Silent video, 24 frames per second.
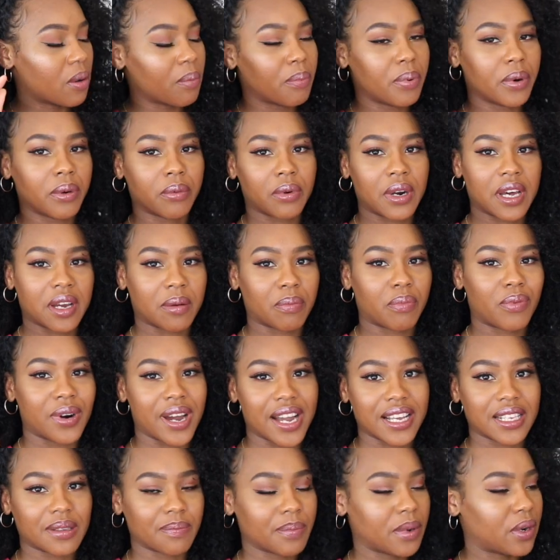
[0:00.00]
I'll put like a
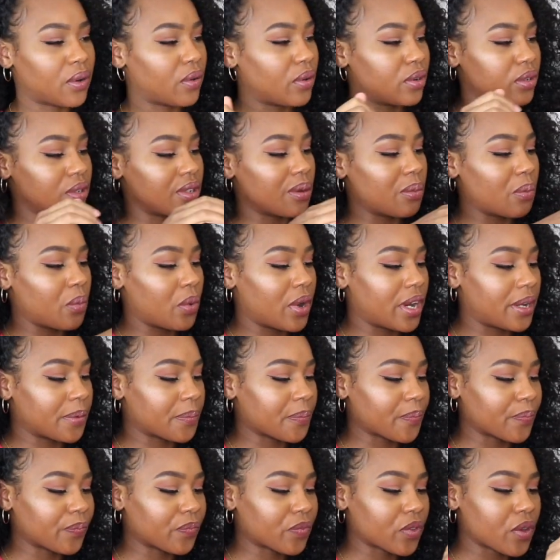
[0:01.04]
price below or somewhere.
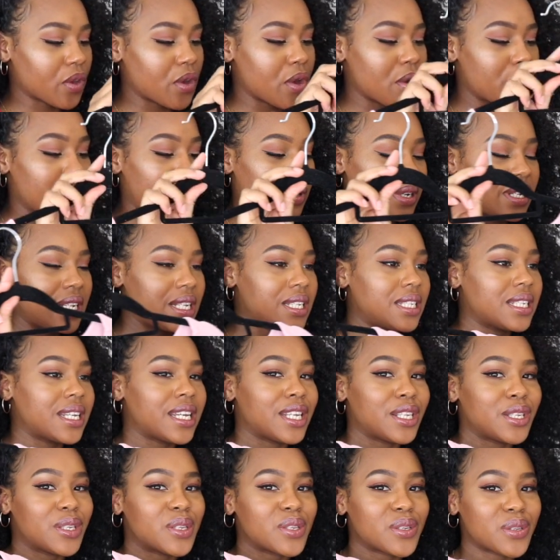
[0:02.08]
But this
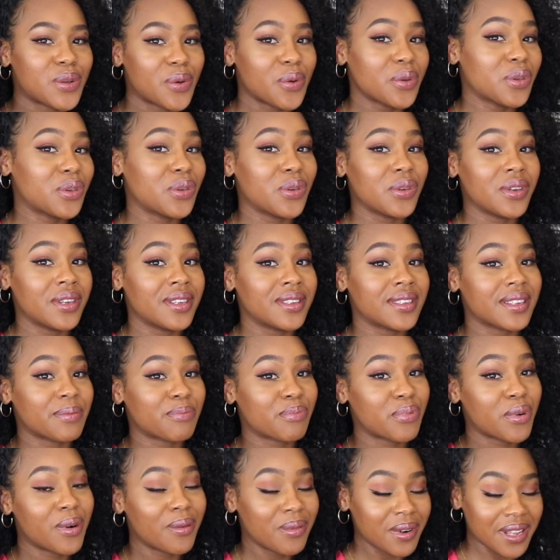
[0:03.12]
is so cute. It's
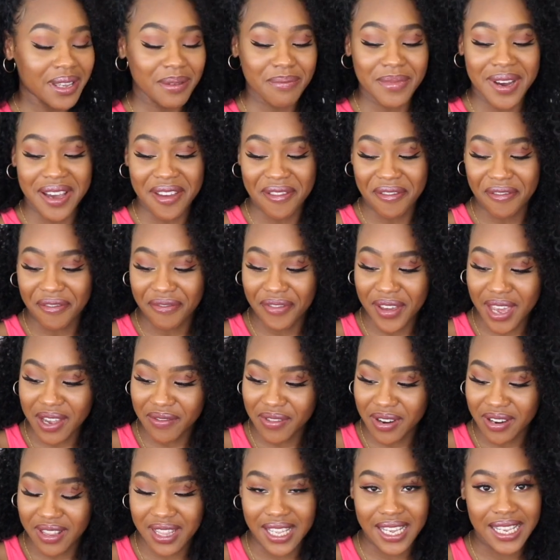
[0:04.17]
probably my
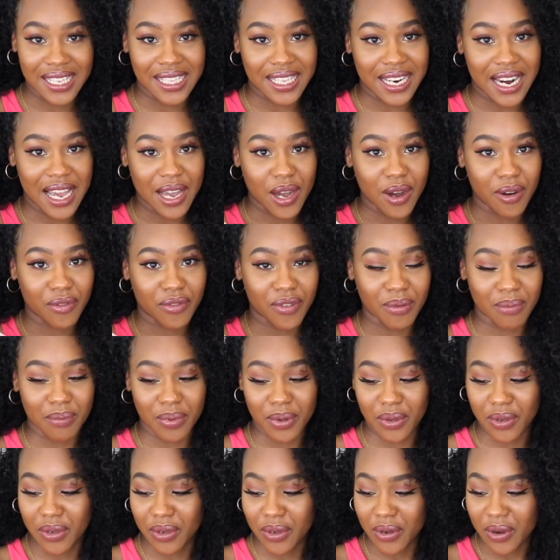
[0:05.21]
favorite thing that I got from
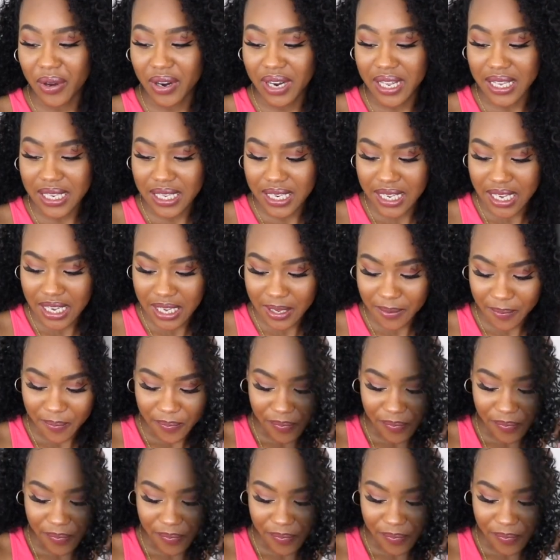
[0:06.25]
Boohoo, honestly.